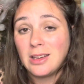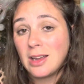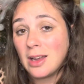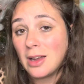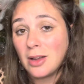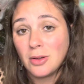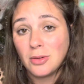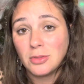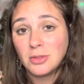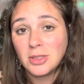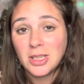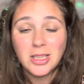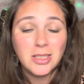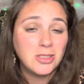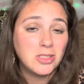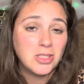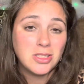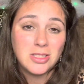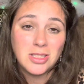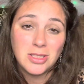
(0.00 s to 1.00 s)
out, it
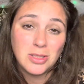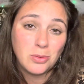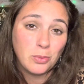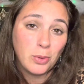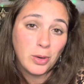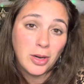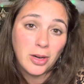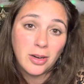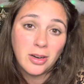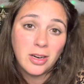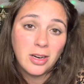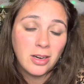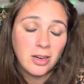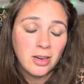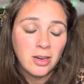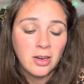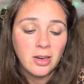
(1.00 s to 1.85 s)
just doesn't work.